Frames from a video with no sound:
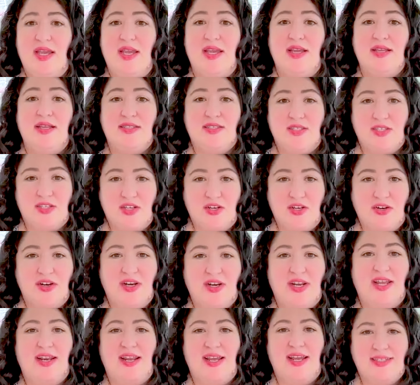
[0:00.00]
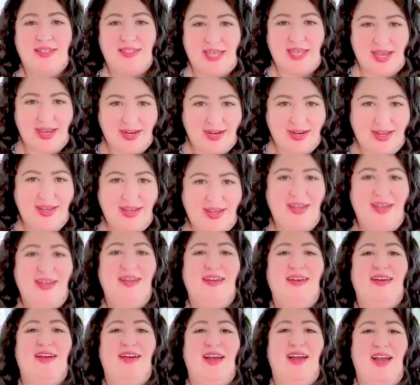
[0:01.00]
insecurity and anxiety.
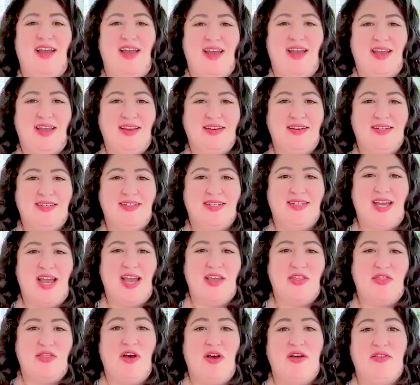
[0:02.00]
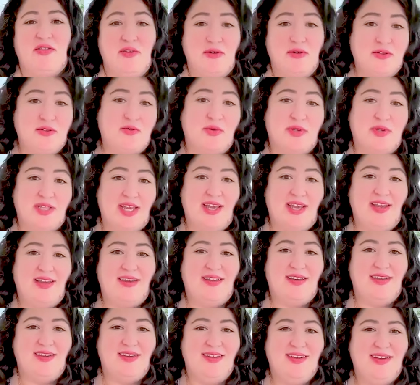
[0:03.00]
And I thought those were
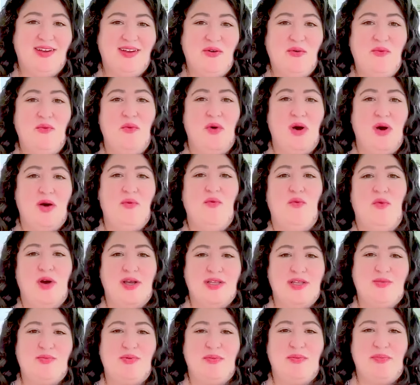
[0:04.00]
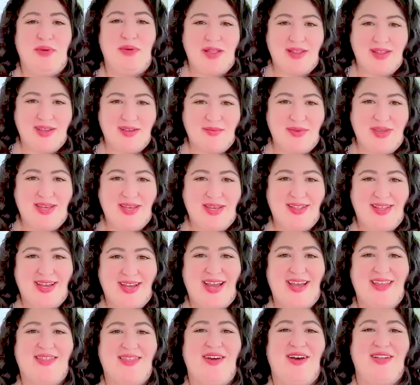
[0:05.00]
like what was propelling me.
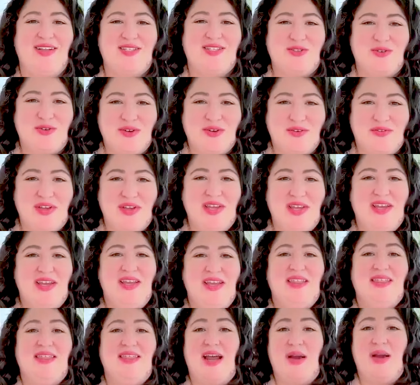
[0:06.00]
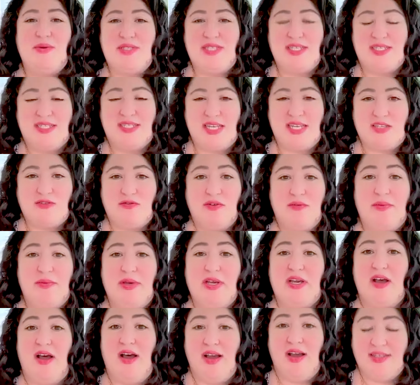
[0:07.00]
Like, I thought sort of that I was successful
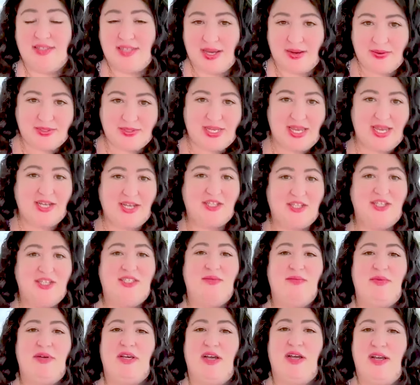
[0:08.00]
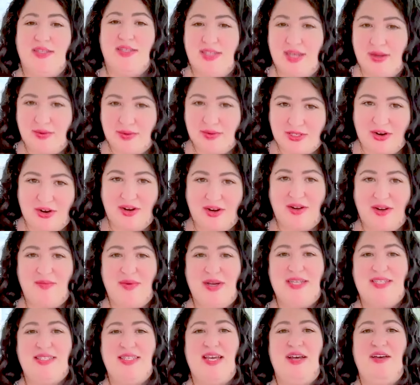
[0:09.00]
because I was anxious and because I was hard on
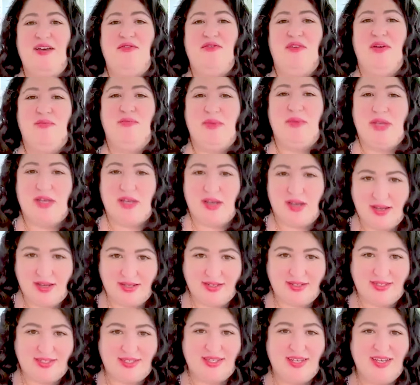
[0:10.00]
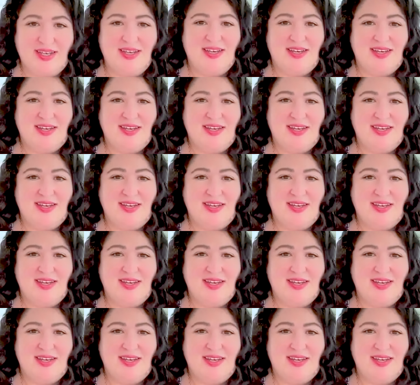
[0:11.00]
myself and because